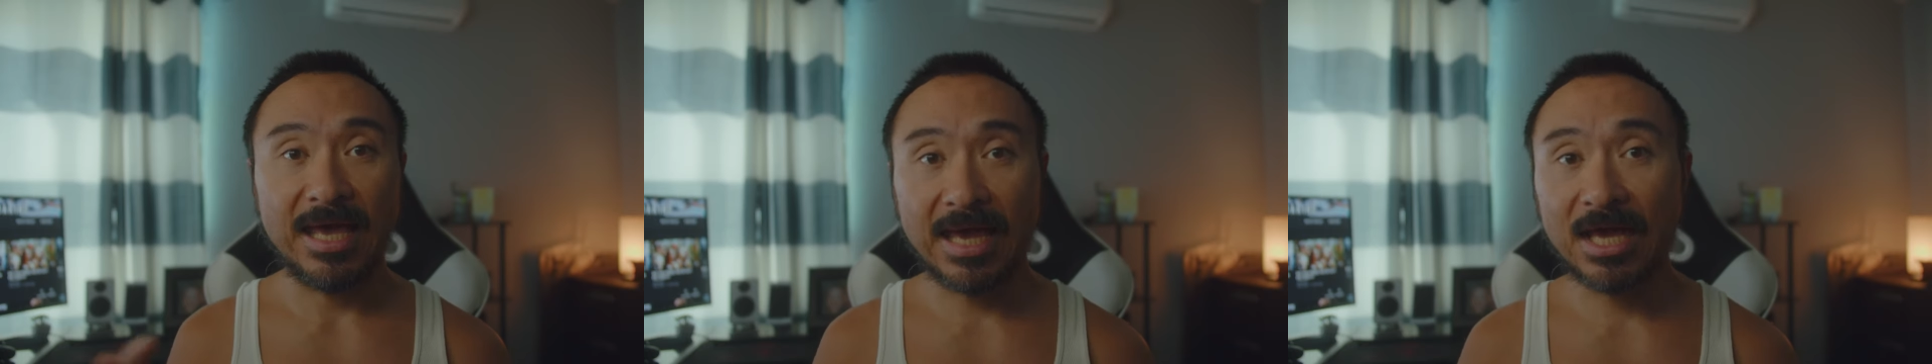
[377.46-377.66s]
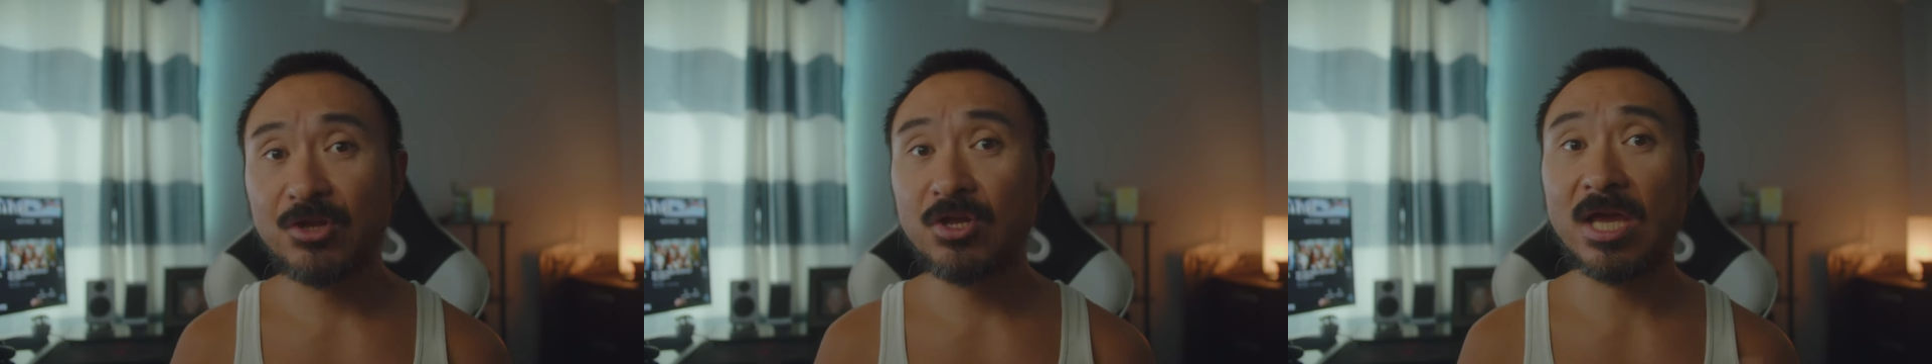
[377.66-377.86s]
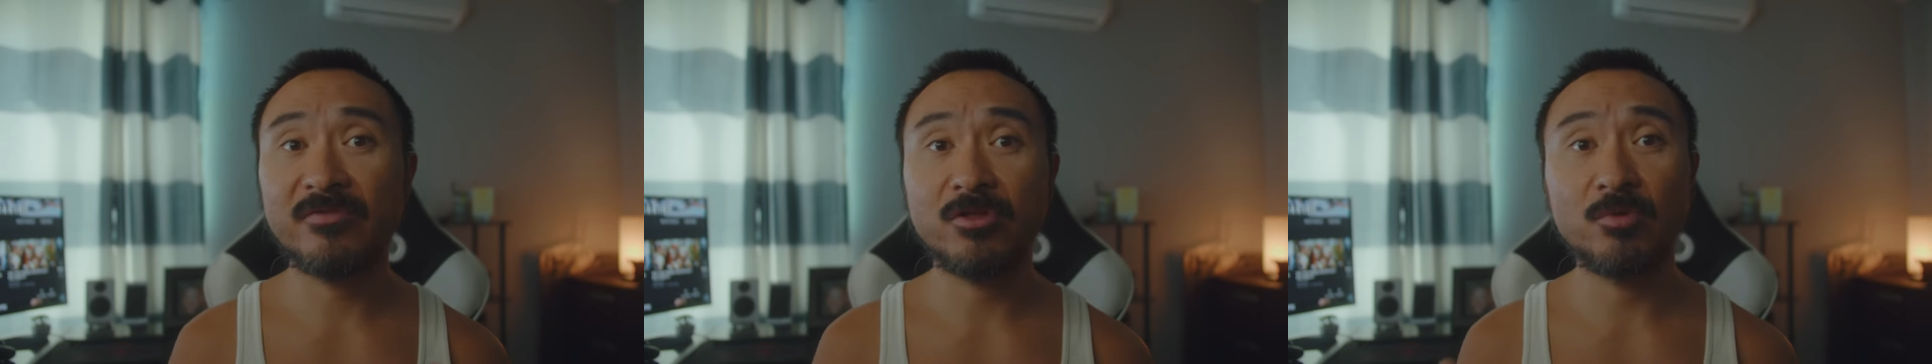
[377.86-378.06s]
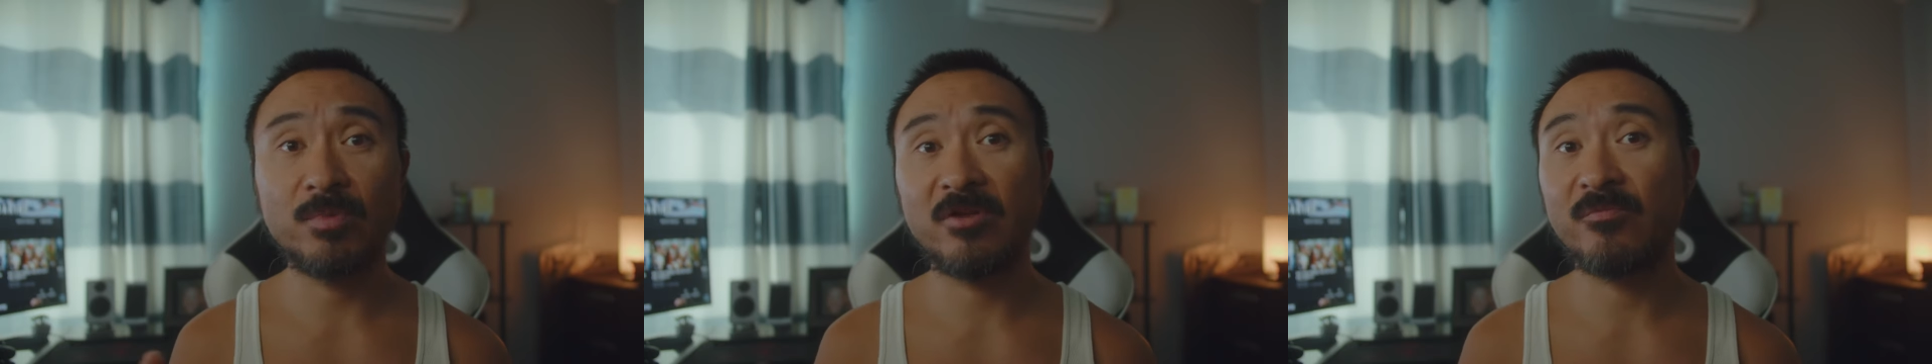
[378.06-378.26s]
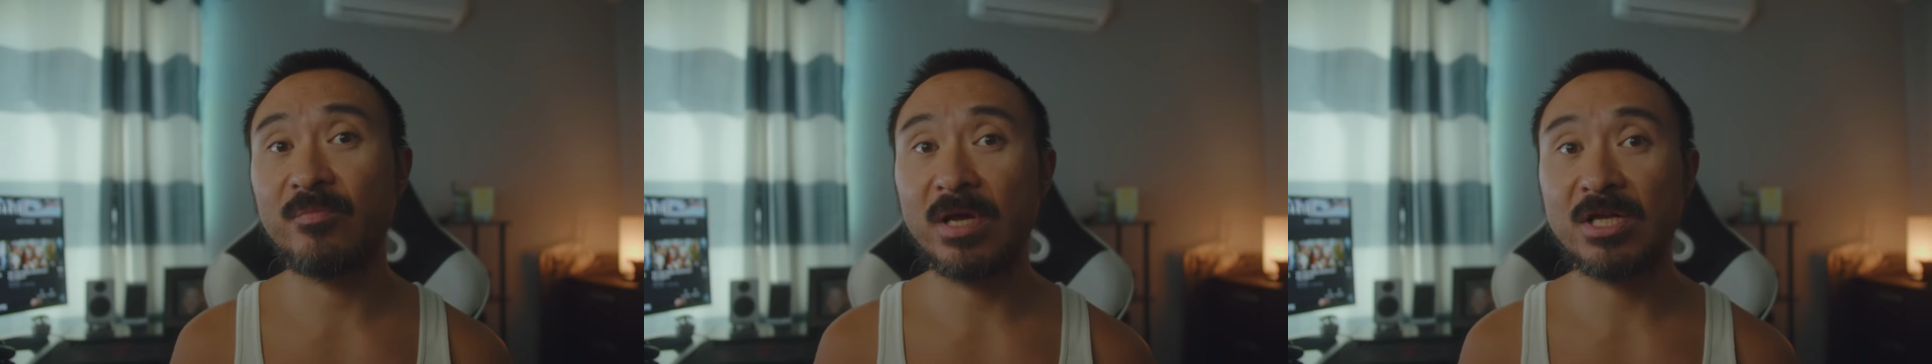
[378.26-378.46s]
and you have a little
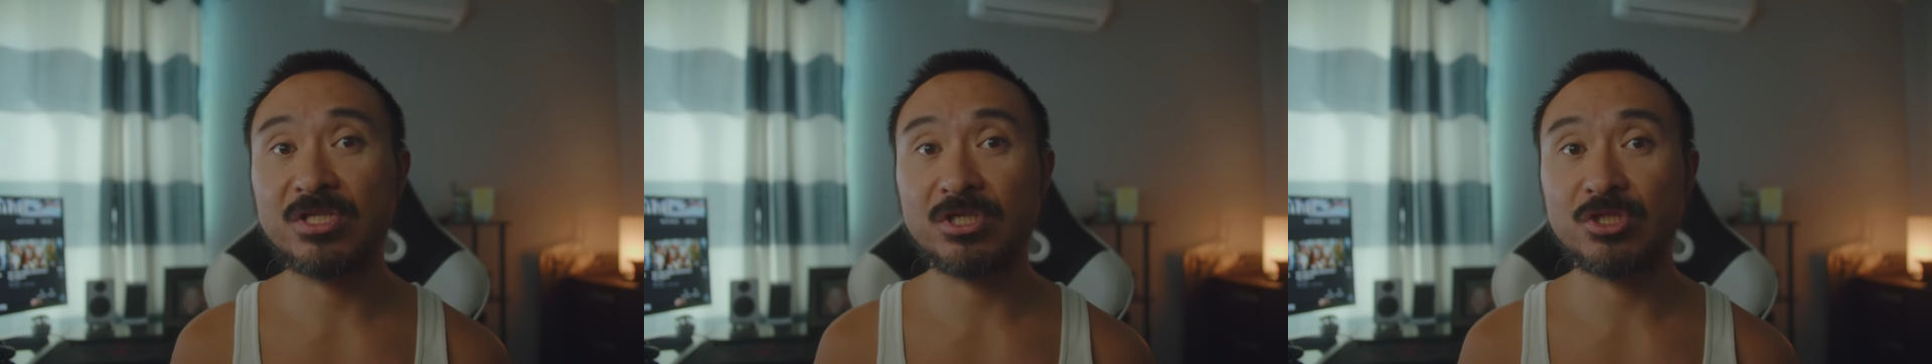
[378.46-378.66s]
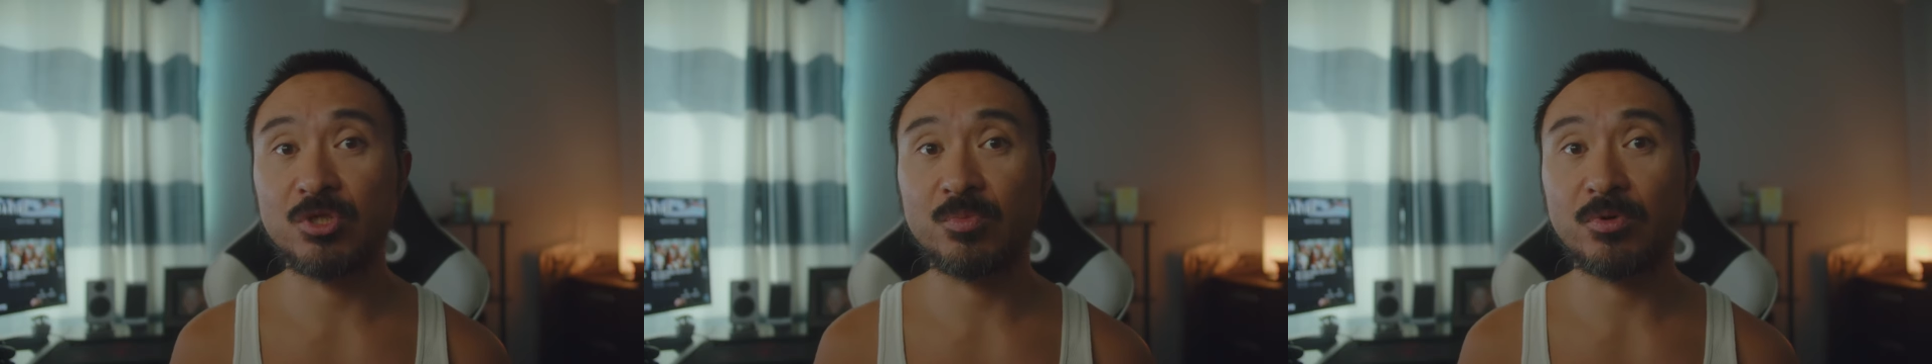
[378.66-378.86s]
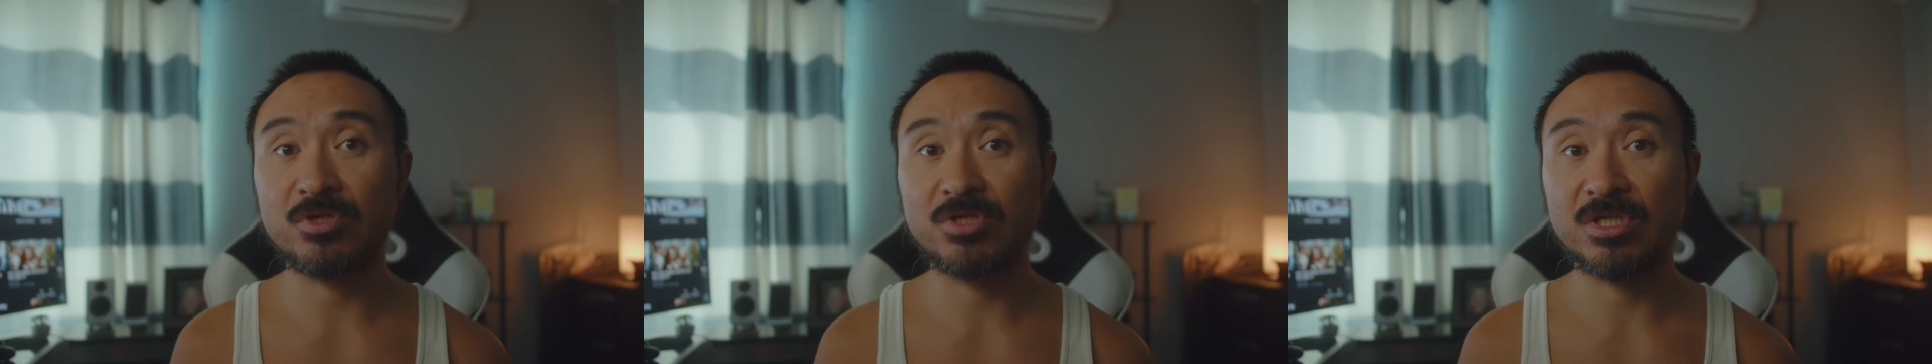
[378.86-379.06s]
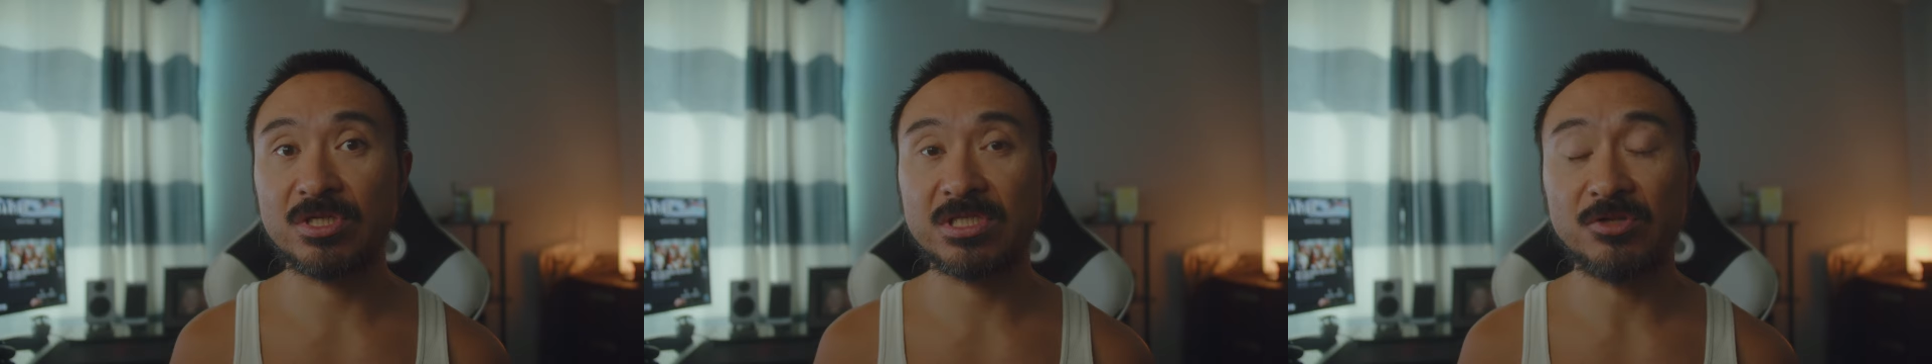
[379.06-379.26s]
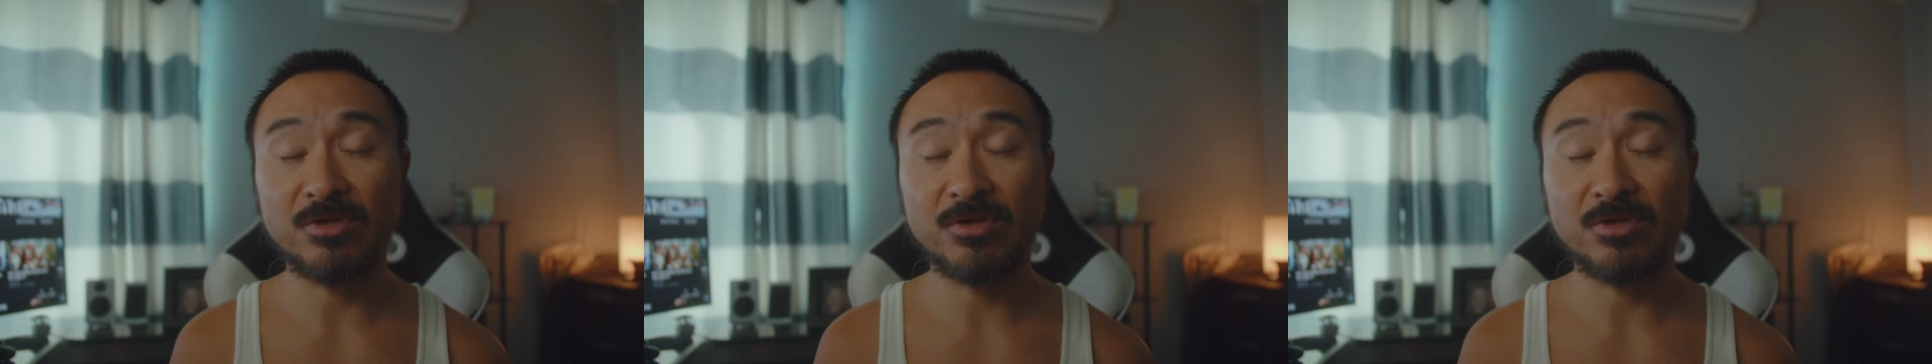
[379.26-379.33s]
bit of budget to purchase,